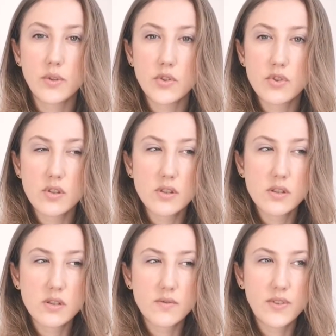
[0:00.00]
you
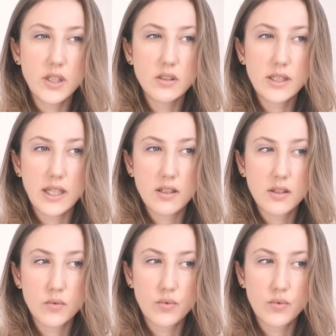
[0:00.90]
just feel either